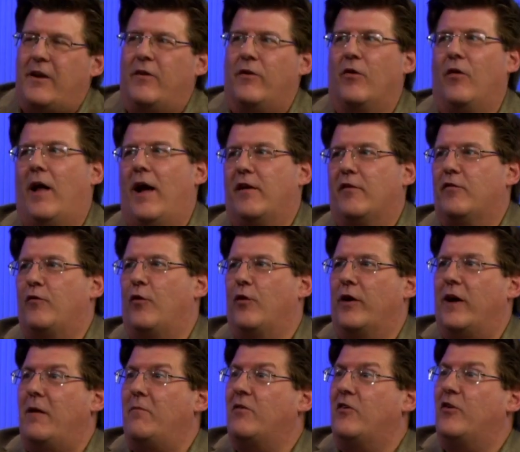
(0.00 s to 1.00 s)
in the last 4
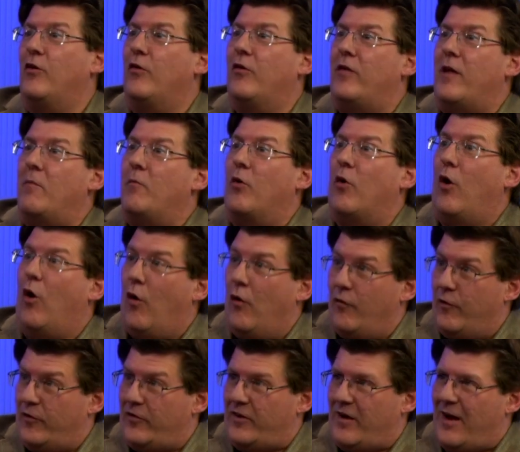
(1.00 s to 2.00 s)
games, 2 of them were
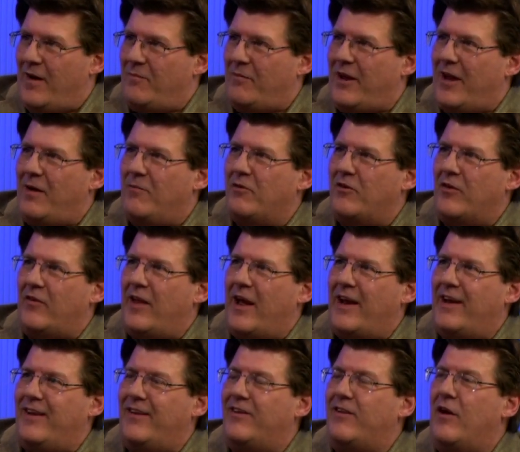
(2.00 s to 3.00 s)
overtime games, so
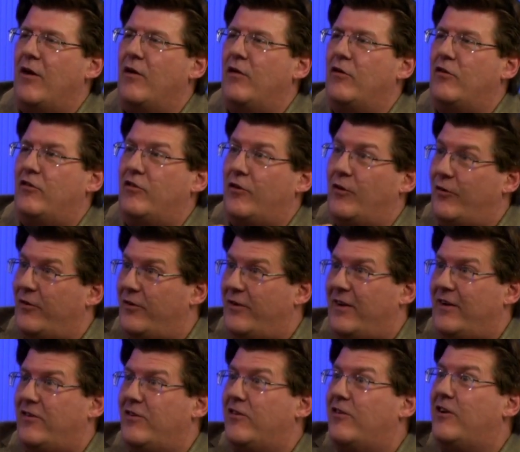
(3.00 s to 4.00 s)
that is
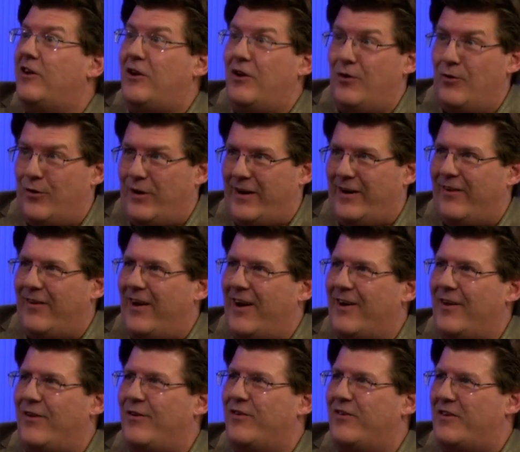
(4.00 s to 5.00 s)
certainly skewing a lot
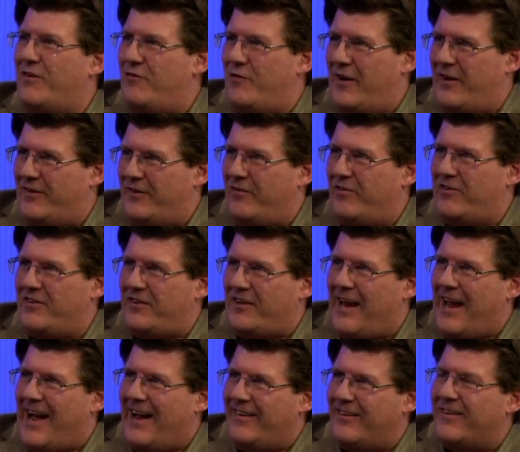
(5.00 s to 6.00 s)
of those defensive
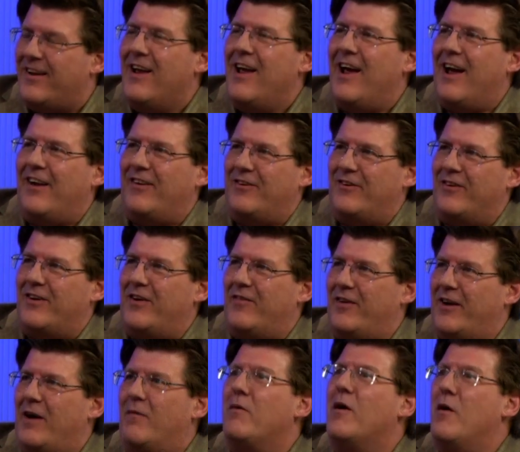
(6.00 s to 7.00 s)
stats as they're
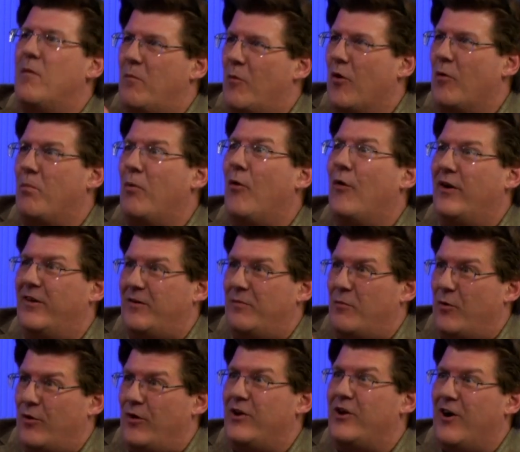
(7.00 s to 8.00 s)
giving up more points and
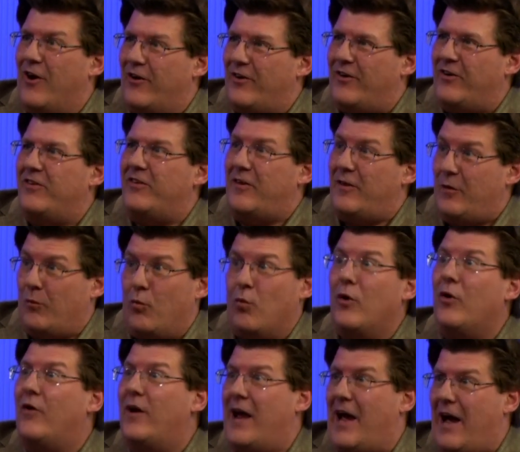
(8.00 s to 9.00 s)
more yardage than they
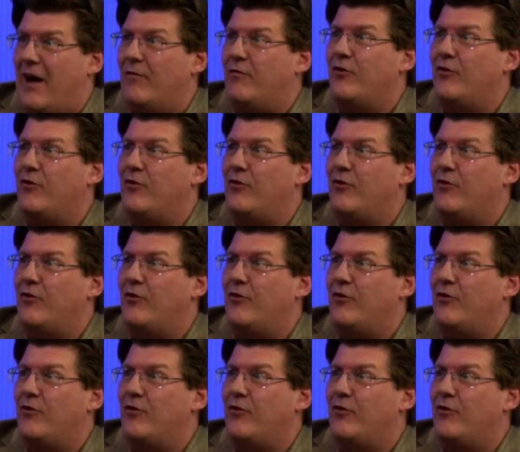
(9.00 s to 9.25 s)
really have